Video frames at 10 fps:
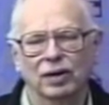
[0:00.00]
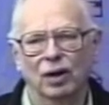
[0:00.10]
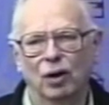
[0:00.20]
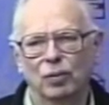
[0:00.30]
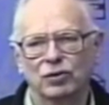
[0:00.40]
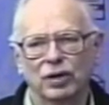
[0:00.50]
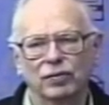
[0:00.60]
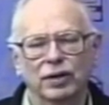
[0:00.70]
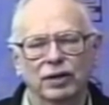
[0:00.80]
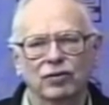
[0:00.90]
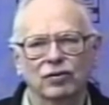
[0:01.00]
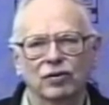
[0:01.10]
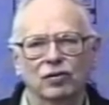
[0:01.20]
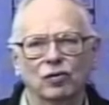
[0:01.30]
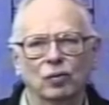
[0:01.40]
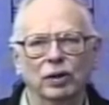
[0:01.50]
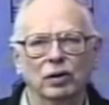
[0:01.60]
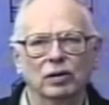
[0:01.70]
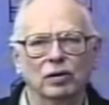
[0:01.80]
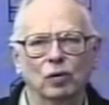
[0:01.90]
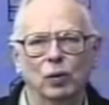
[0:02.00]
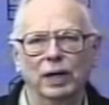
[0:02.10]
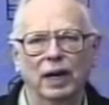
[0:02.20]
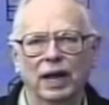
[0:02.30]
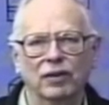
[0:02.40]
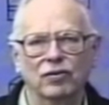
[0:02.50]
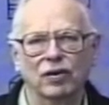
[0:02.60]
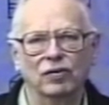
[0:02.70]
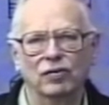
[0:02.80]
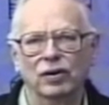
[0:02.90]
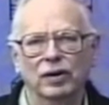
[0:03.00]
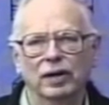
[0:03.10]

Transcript: In almost every instance, we looked at the wetlands as,